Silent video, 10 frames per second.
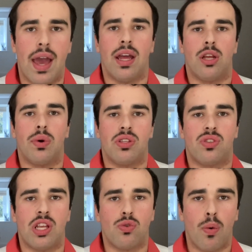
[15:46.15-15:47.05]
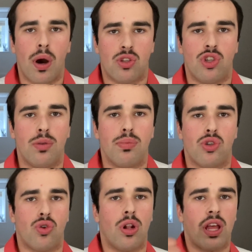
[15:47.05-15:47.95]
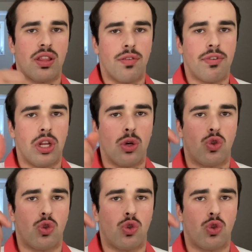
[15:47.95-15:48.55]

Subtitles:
Anyways, thanks for watching. Be sure to like the video,